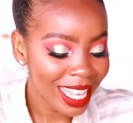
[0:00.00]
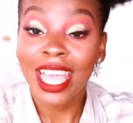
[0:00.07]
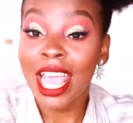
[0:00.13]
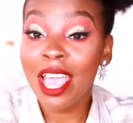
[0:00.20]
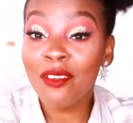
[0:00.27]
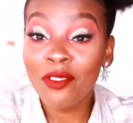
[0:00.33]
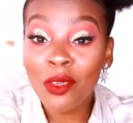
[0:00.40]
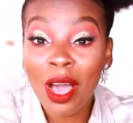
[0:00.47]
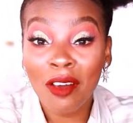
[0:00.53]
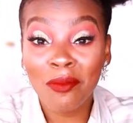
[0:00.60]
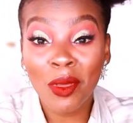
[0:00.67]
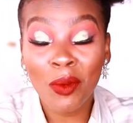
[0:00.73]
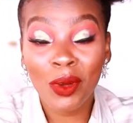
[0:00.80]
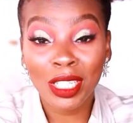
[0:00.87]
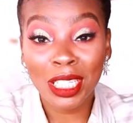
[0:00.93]
If you have
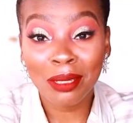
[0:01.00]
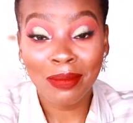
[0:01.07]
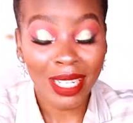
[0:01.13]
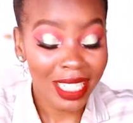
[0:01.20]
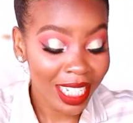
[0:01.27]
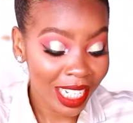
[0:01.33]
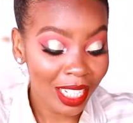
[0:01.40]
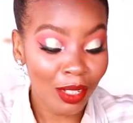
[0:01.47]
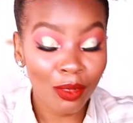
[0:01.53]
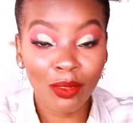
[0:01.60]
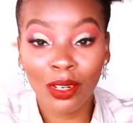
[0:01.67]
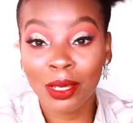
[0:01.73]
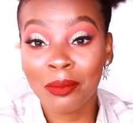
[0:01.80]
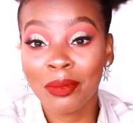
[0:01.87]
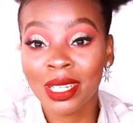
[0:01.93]
been watching my channel
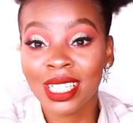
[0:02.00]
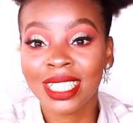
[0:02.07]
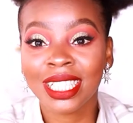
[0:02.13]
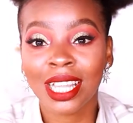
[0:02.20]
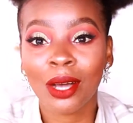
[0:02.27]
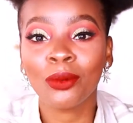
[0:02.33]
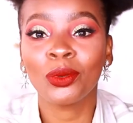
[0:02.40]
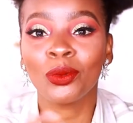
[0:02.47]
for a minute now,